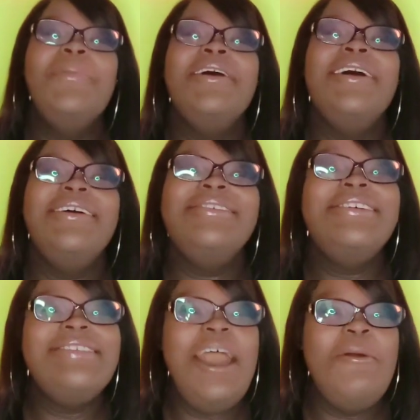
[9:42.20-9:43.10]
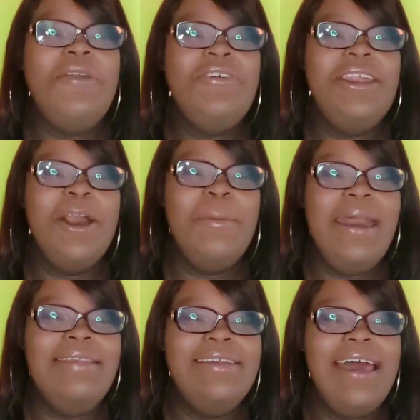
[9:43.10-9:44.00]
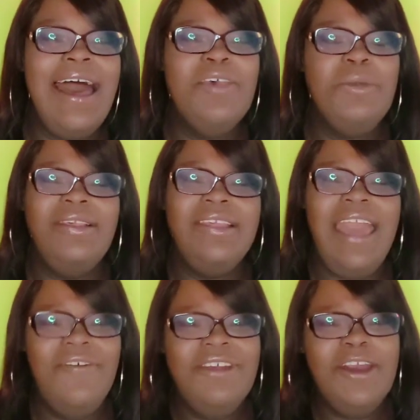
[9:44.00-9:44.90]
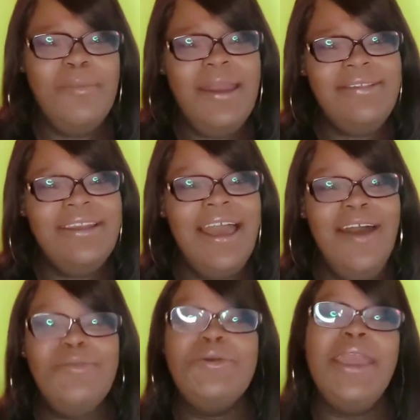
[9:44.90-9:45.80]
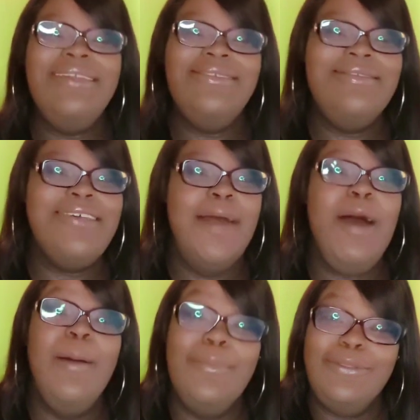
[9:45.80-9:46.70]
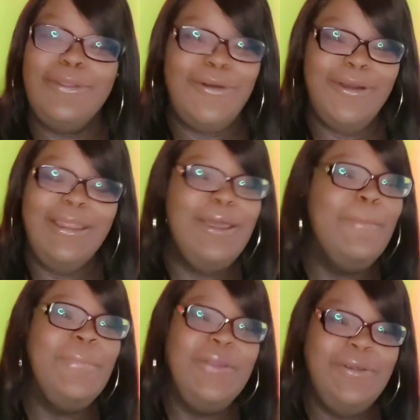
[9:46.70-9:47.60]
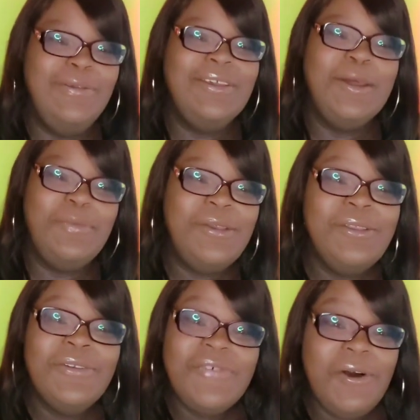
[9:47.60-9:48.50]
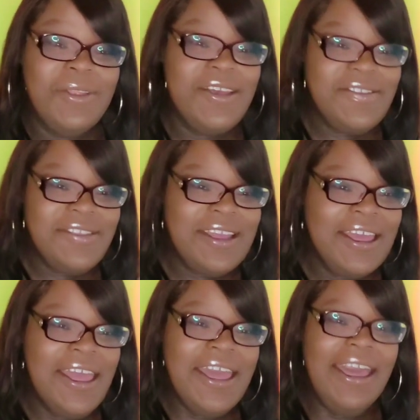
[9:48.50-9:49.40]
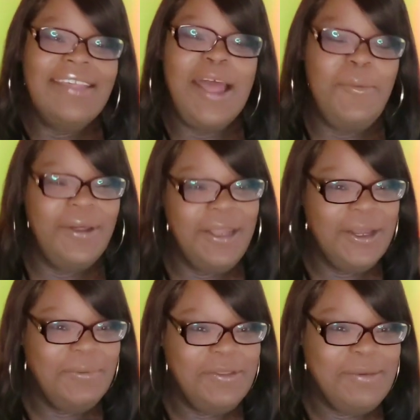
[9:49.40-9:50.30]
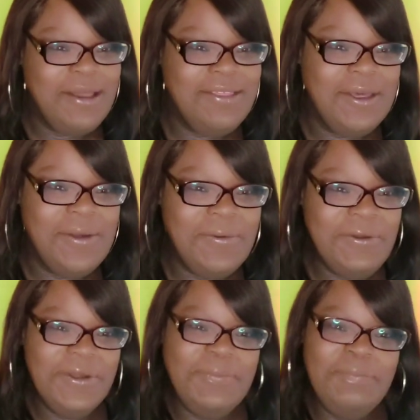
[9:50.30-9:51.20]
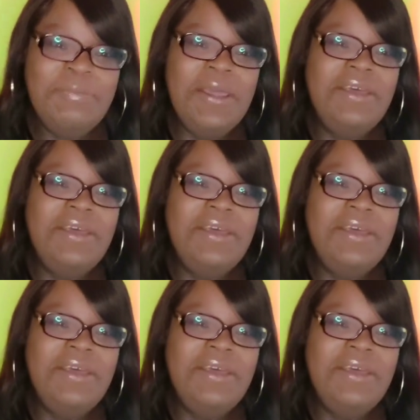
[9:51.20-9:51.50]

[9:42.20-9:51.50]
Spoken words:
Bruh, she said we finna go back to the hospital. I said, y'all finna go back to the hospital. At this time, I'm thoroughly amused. And I'm sitting on the phone listening because I want to hear what's about to go on.